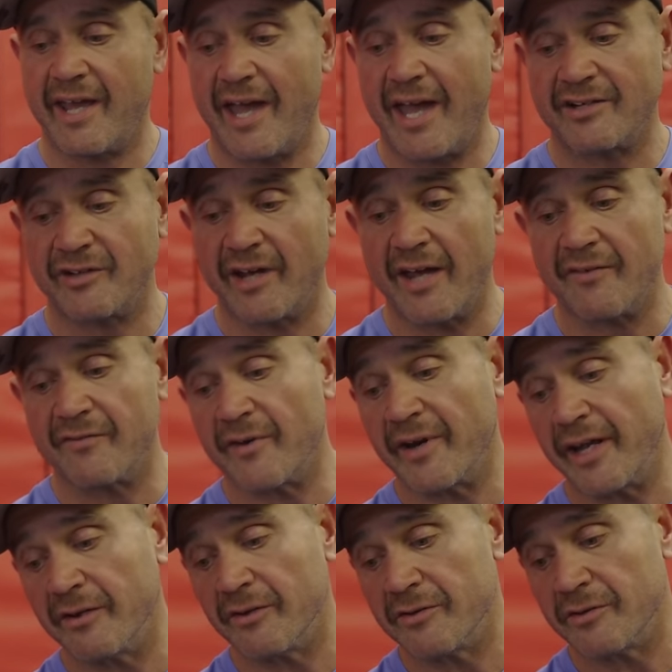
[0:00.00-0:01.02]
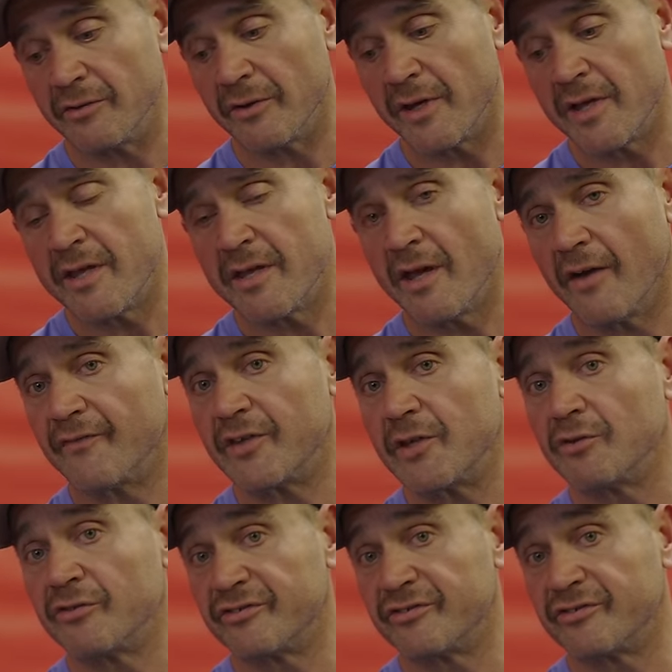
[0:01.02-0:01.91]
I actually had Fernando do a few